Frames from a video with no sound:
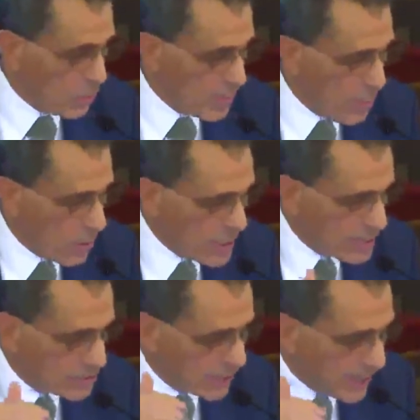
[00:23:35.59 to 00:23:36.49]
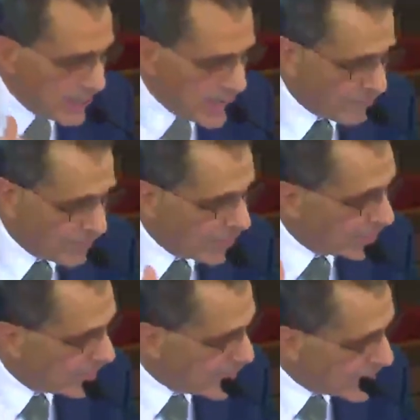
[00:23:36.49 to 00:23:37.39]
reported a
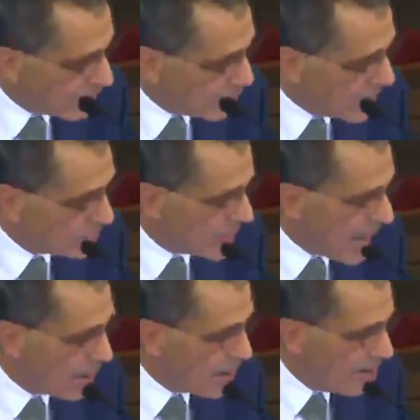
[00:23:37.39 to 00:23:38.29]
significant decrease in how